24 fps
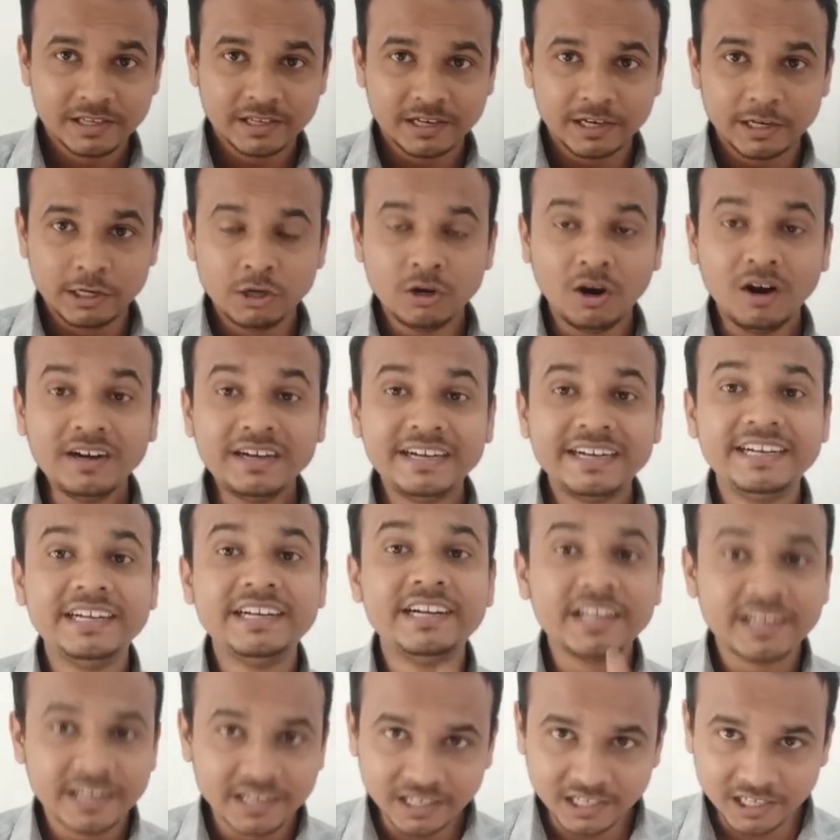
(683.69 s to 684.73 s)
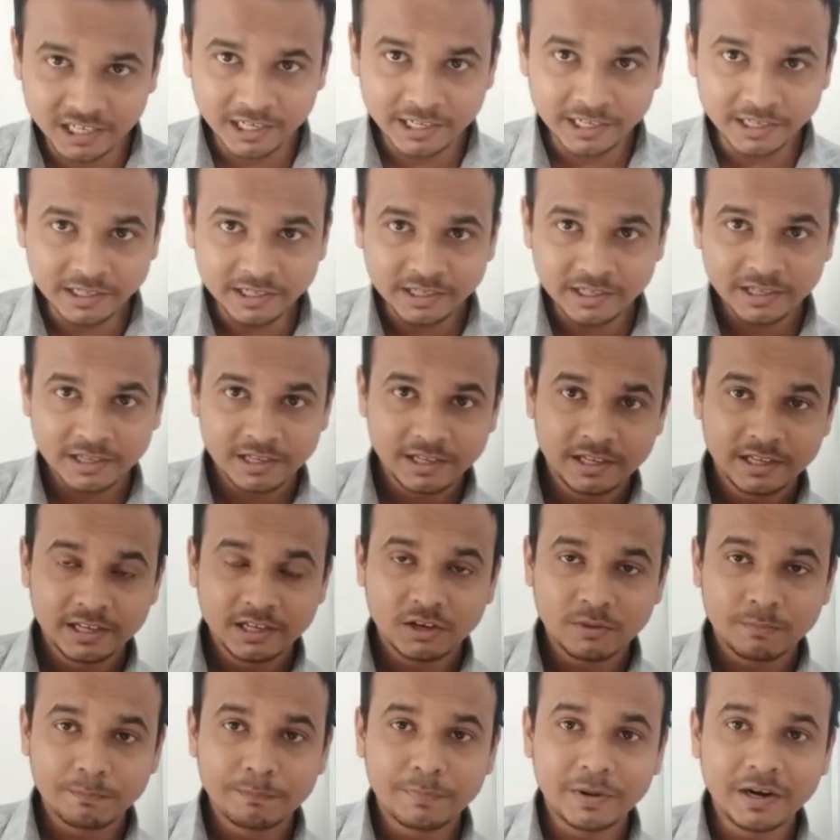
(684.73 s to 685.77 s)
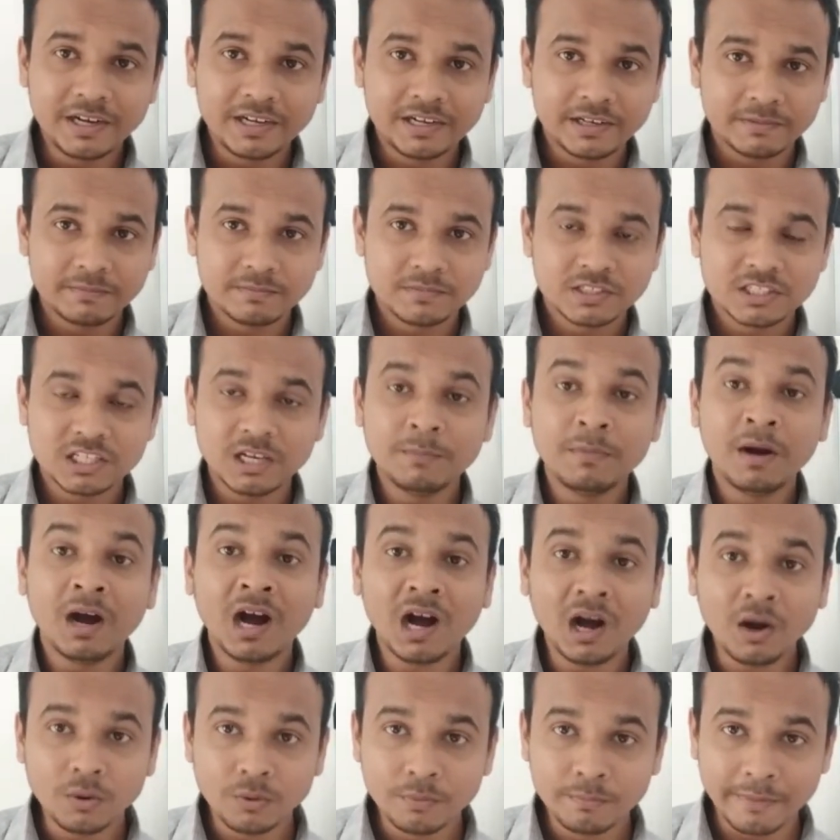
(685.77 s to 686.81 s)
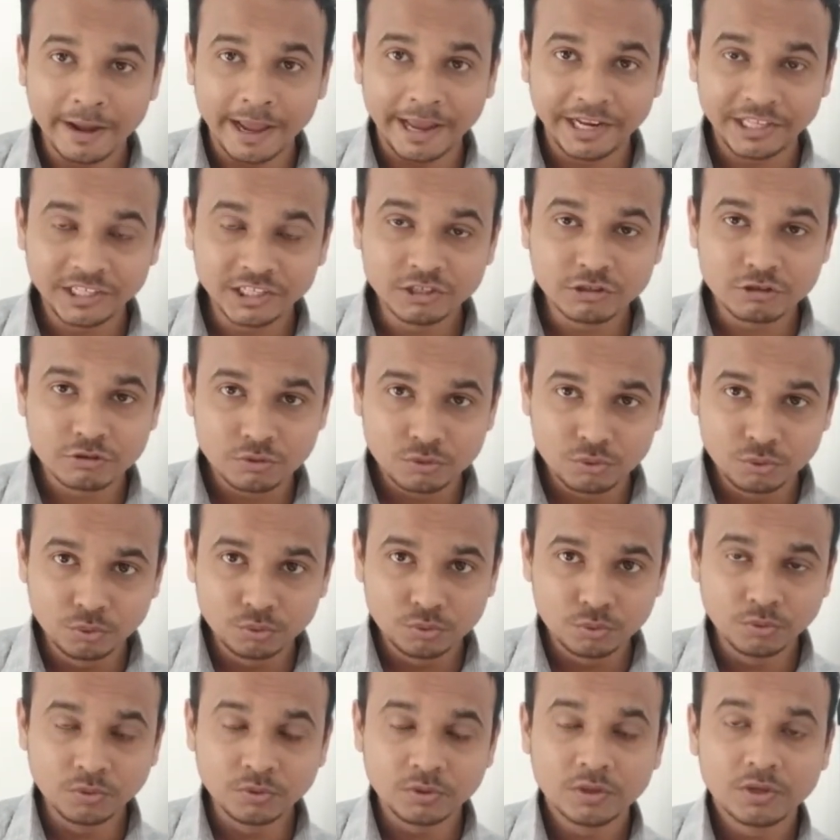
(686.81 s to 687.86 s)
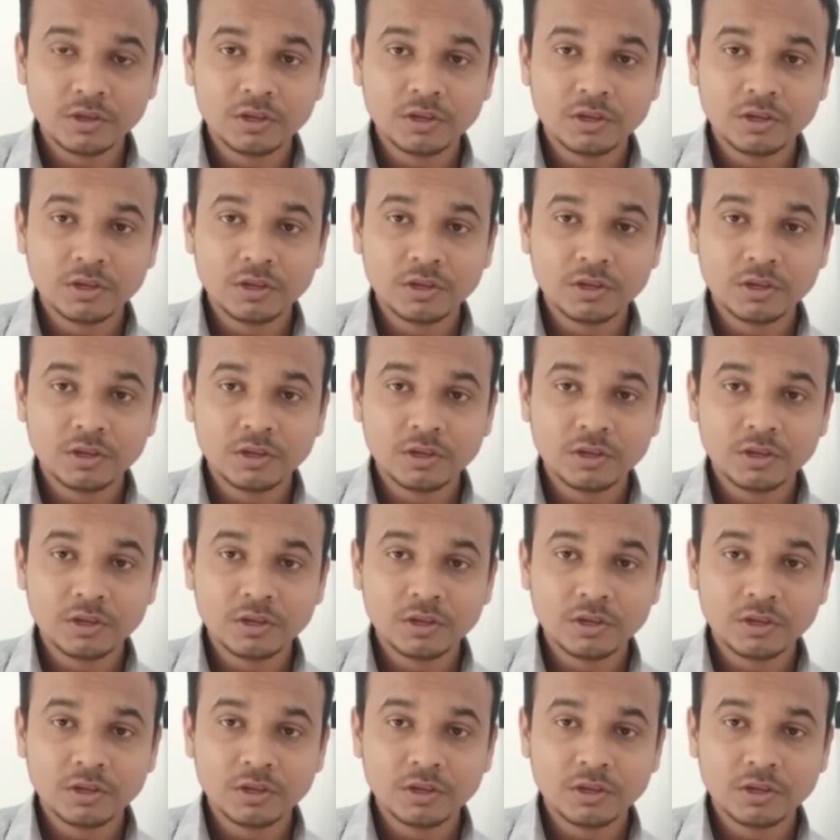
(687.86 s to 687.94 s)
not directly but somehow manages to